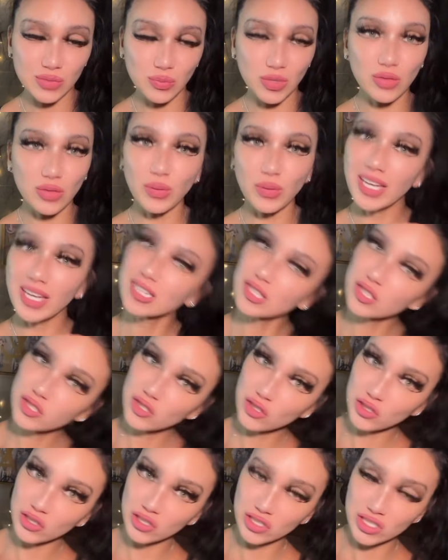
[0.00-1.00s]
with the way it
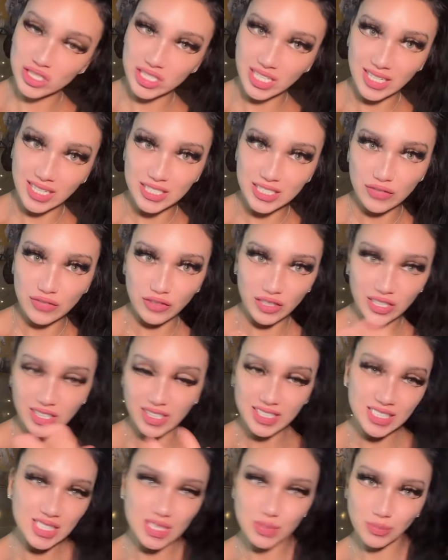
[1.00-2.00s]
looked and a different
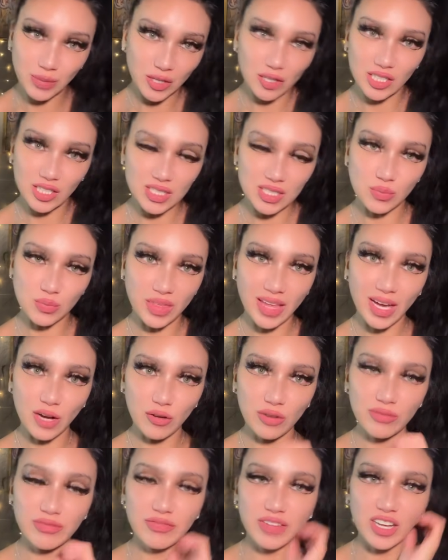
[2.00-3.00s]
experience with how
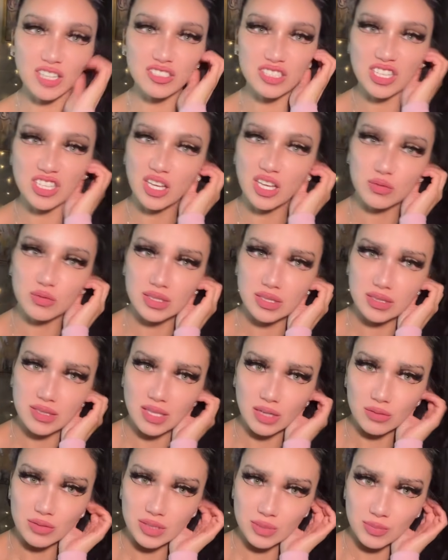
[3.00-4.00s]
it felt. And that
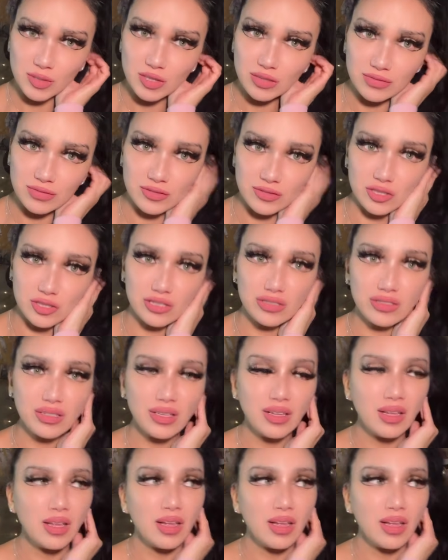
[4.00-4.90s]
was beautiful.